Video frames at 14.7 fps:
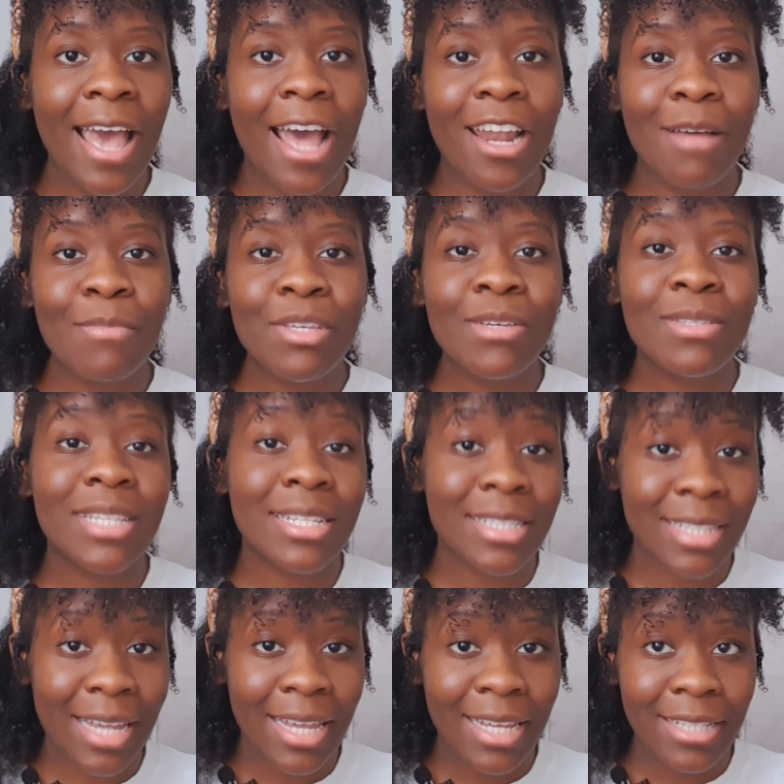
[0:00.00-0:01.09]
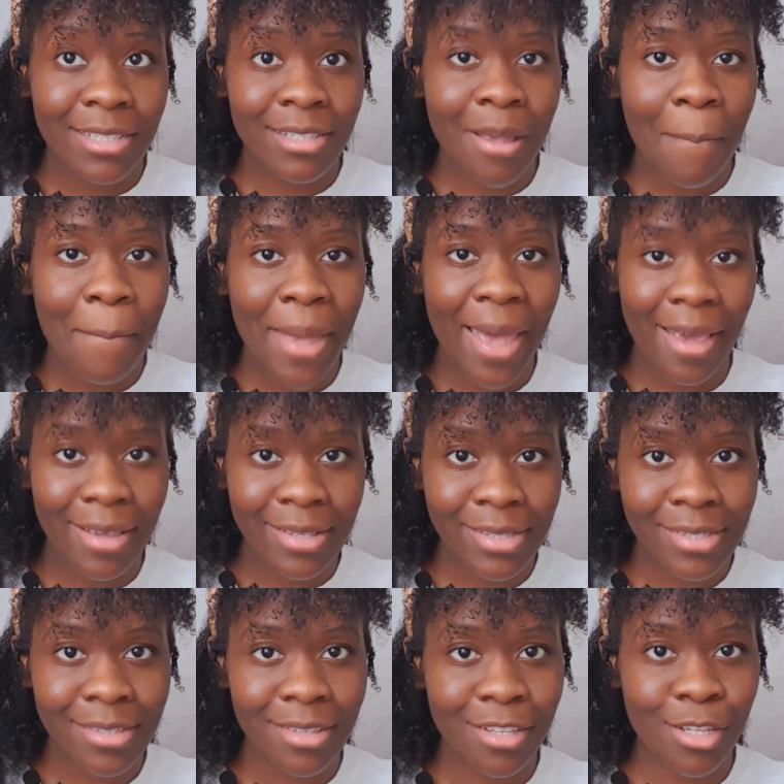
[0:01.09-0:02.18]
and I'm using date
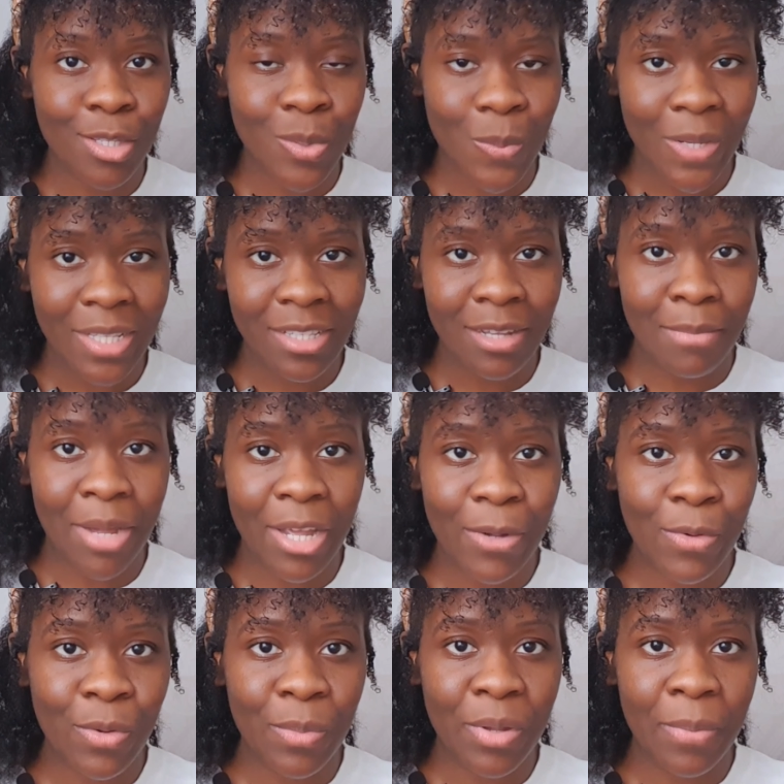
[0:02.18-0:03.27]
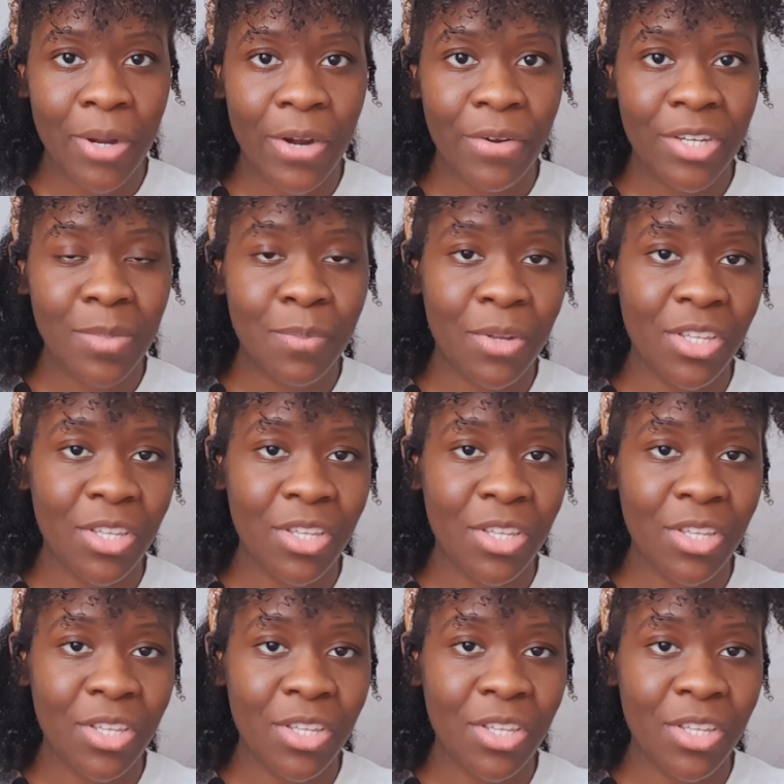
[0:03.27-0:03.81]
paste to sweeten my cornmeal porridge,